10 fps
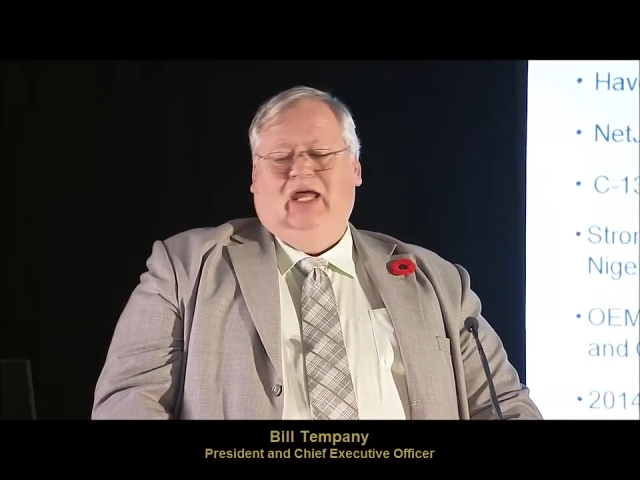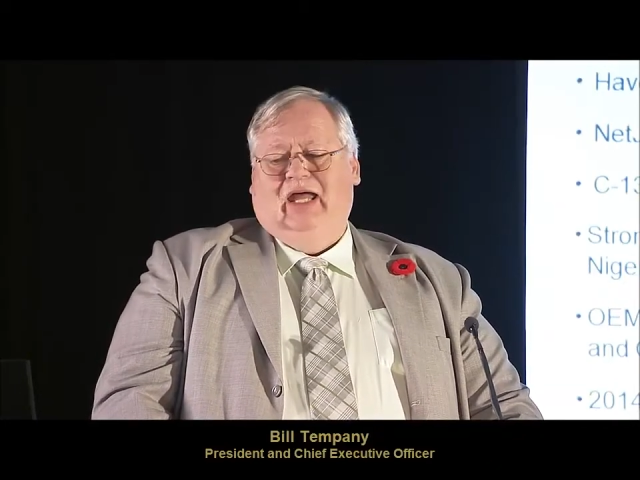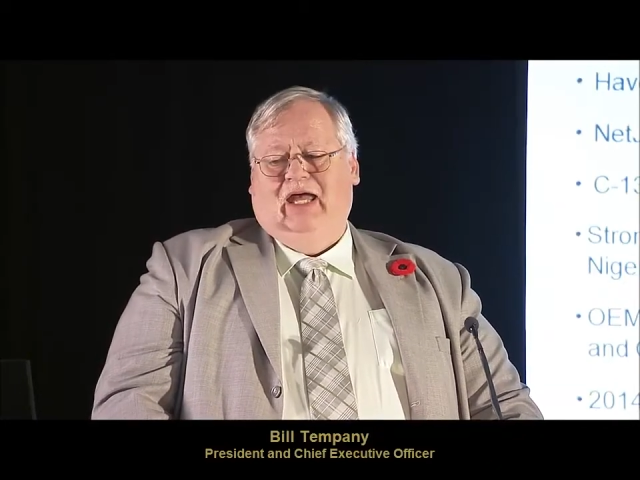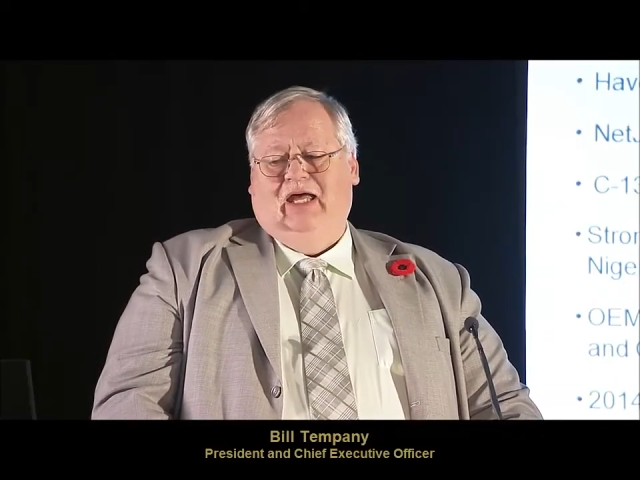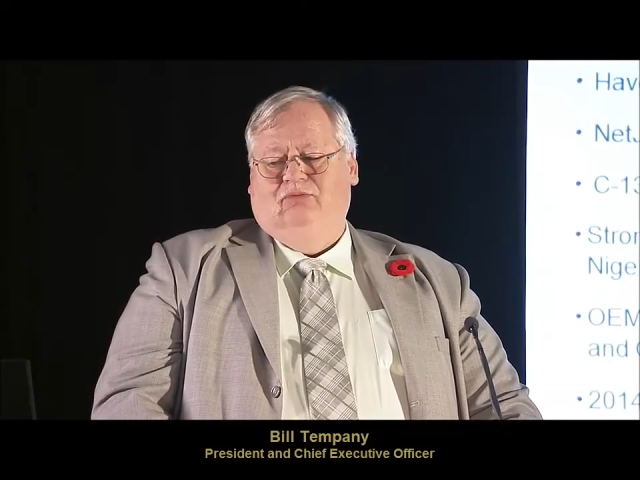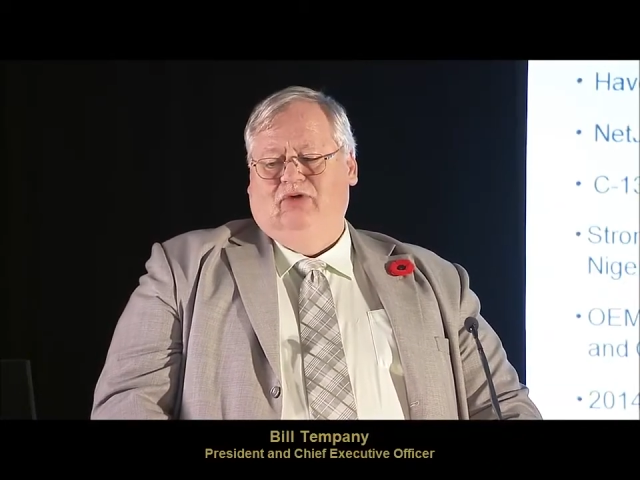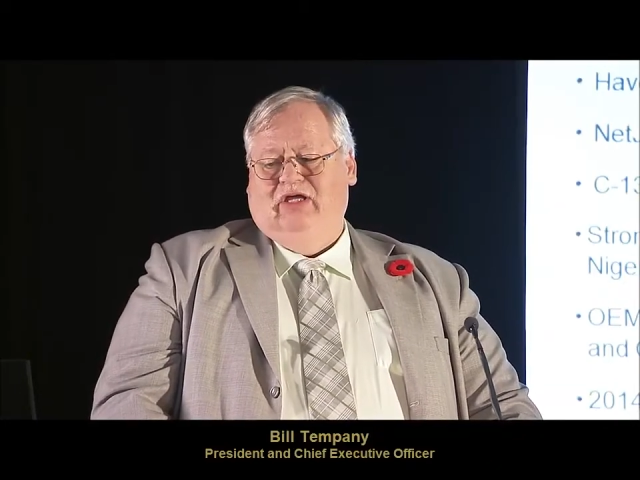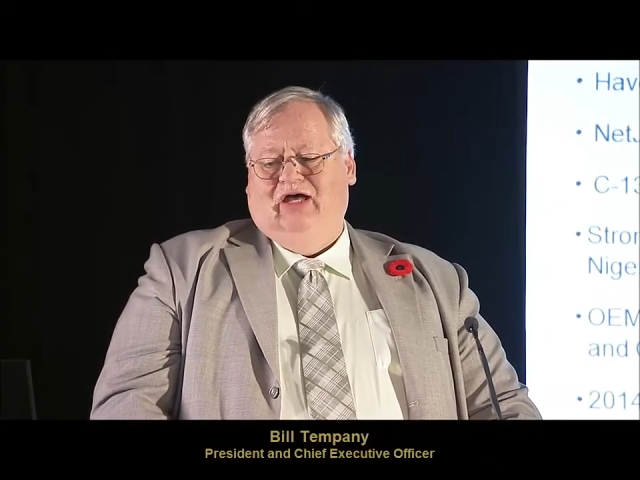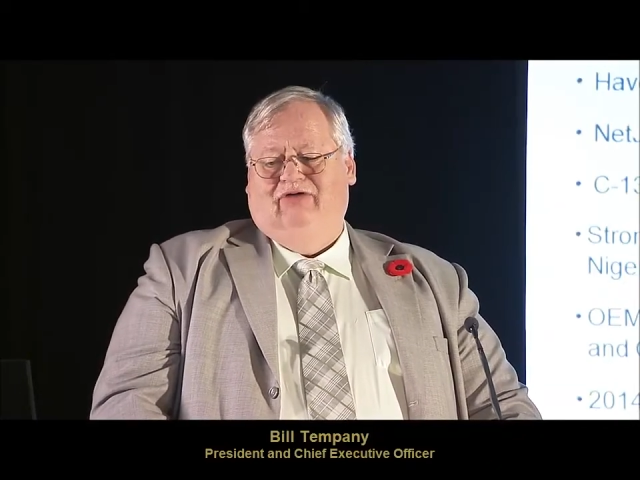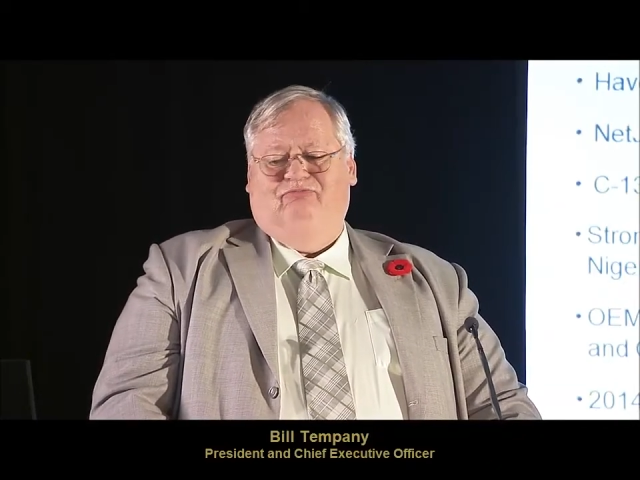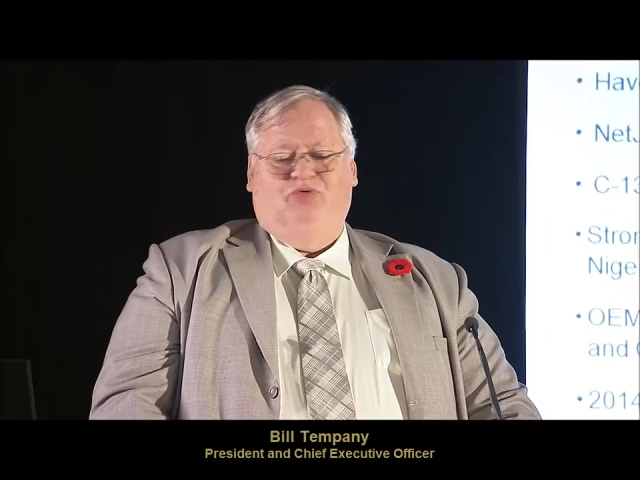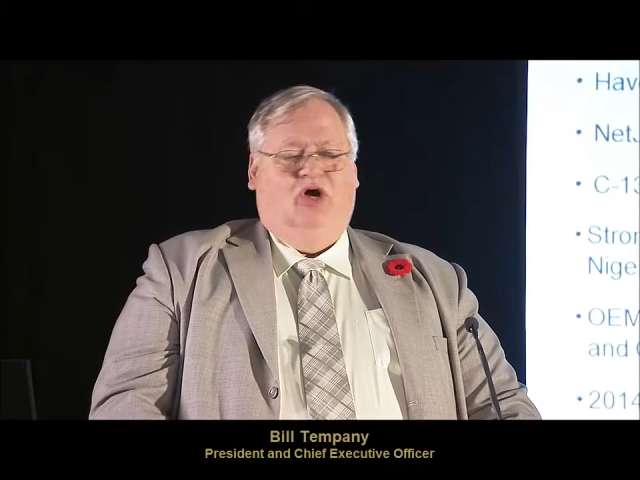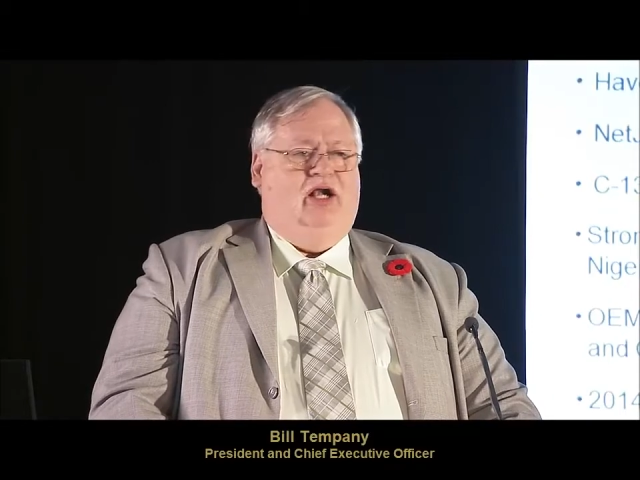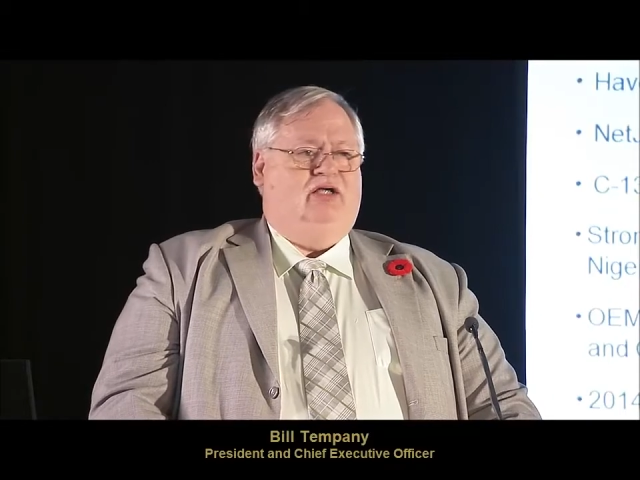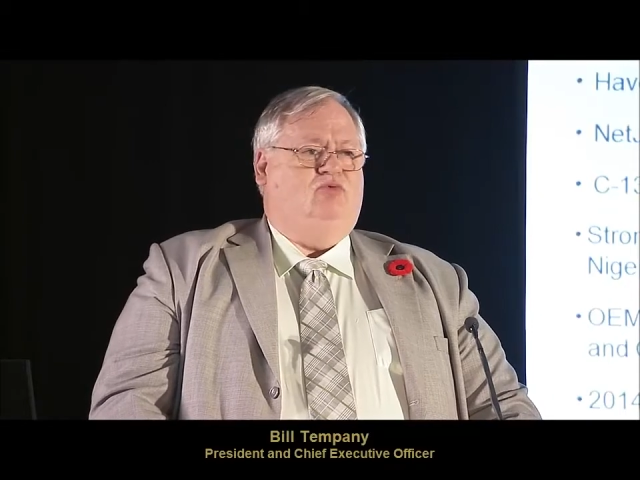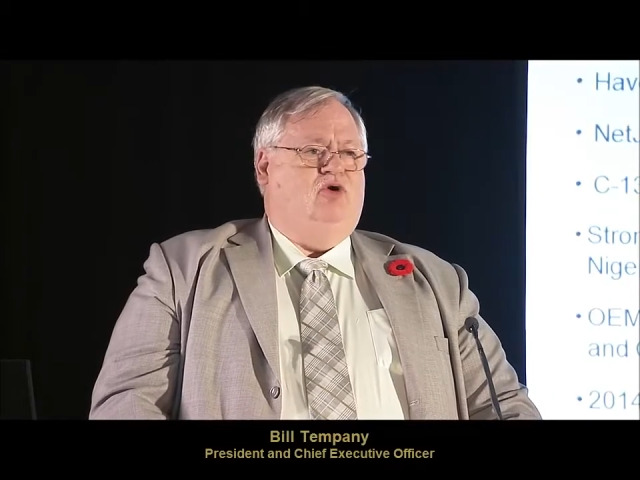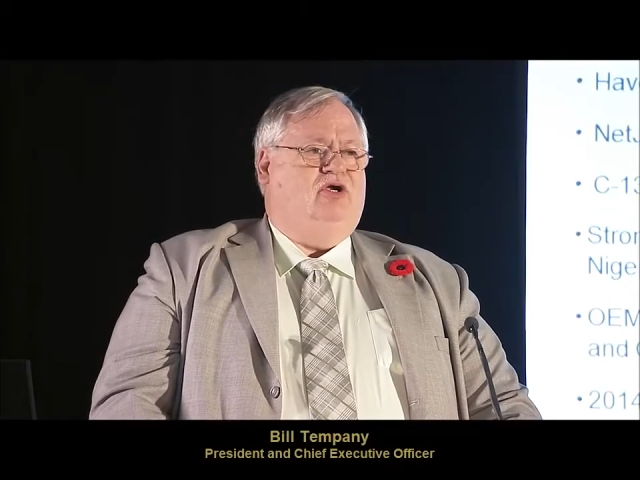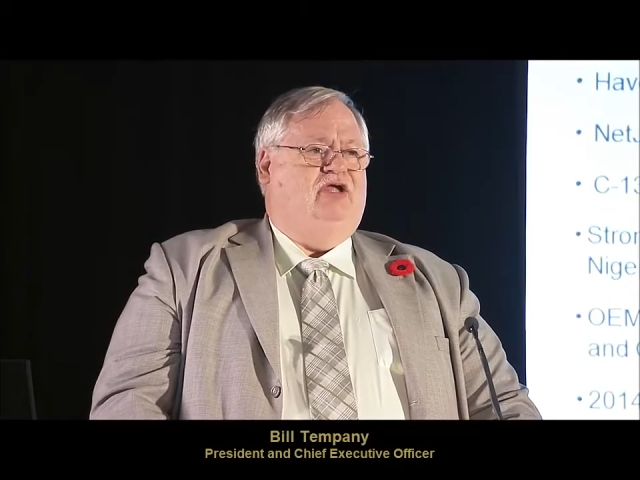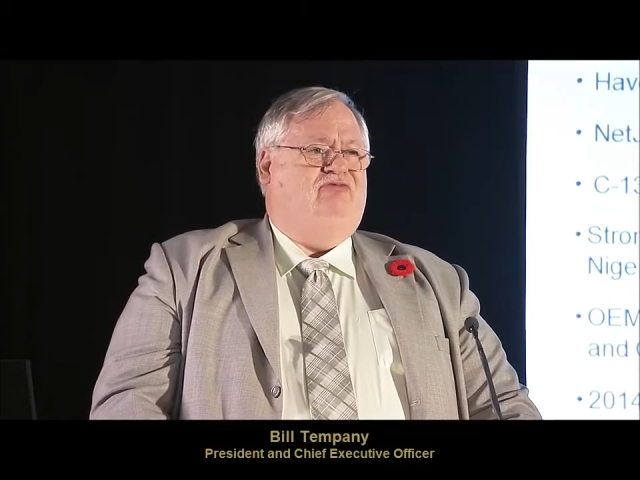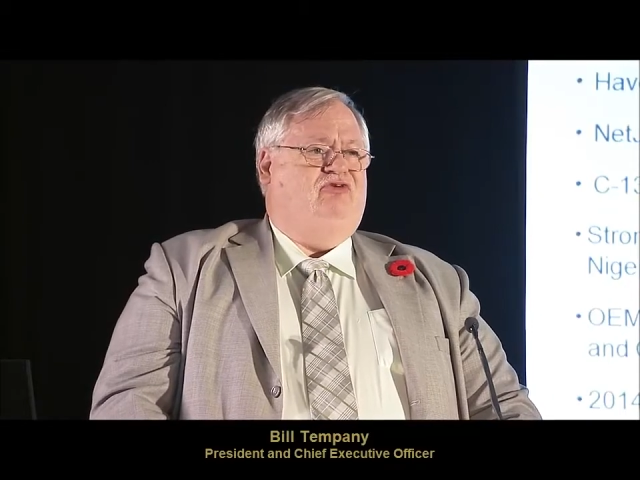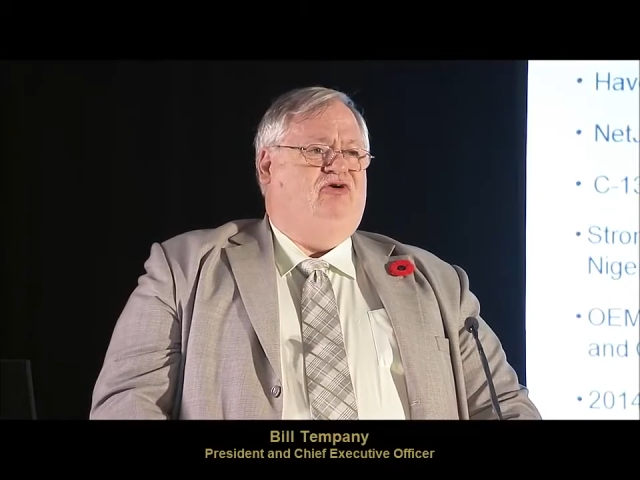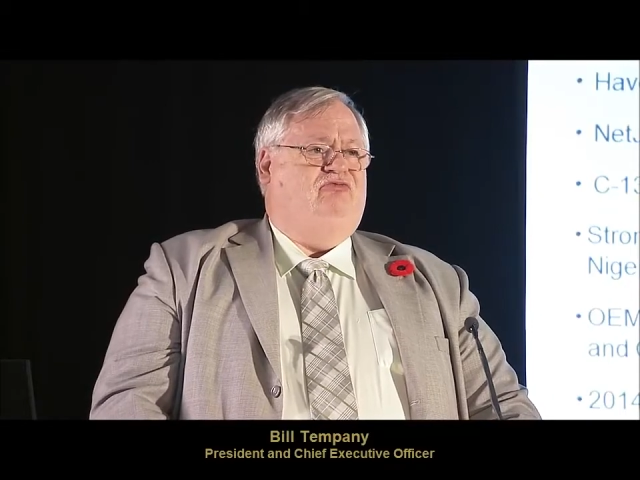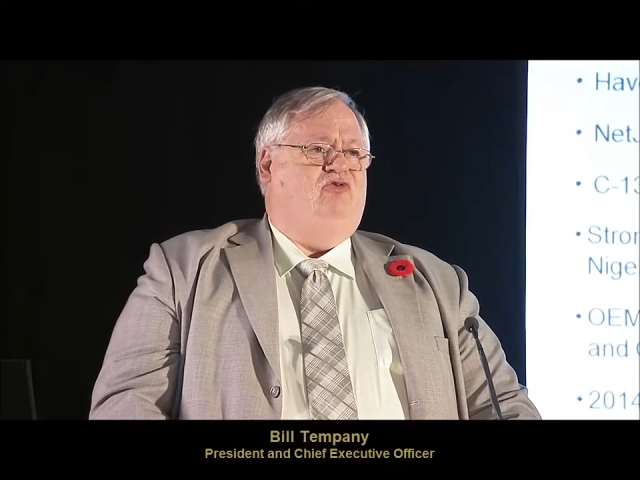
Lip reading: and we have product working for